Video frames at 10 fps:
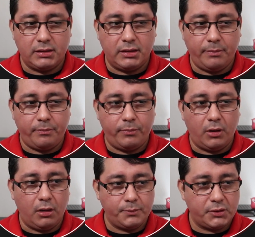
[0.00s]
the
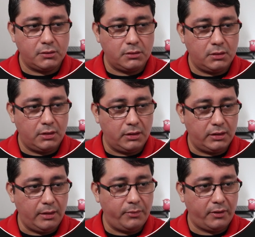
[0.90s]
option
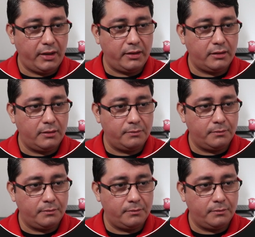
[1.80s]
deprecated